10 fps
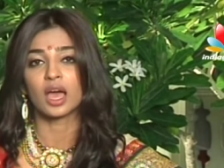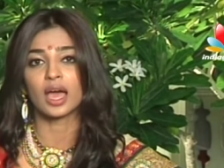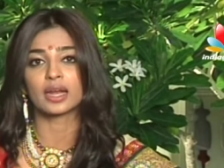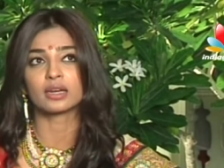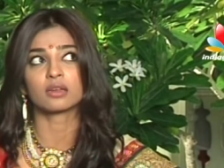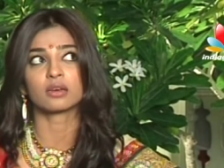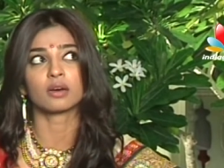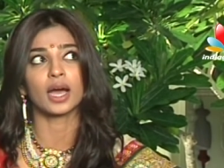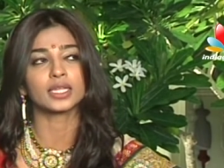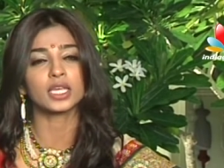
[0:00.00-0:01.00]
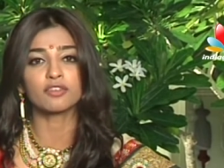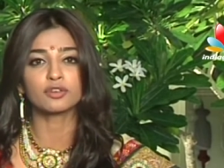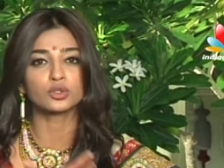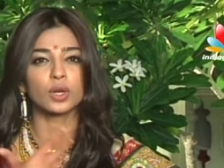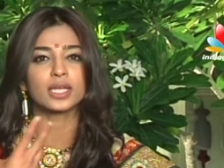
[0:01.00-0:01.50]
And uh, I think he
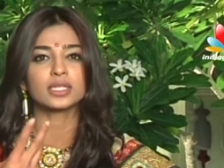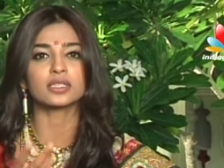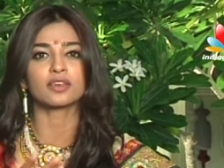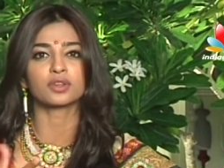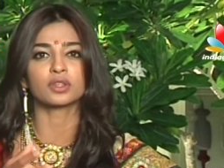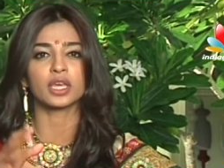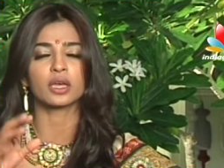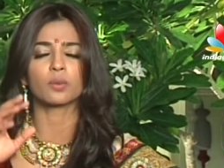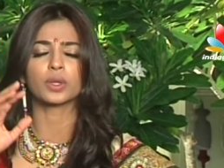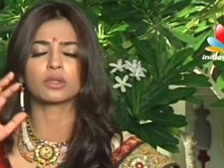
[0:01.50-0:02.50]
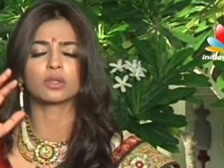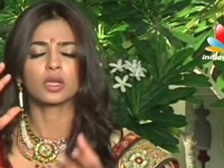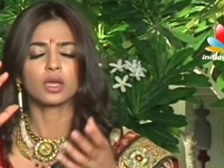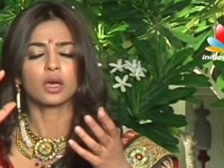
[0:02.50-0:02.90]
visualizes everything with,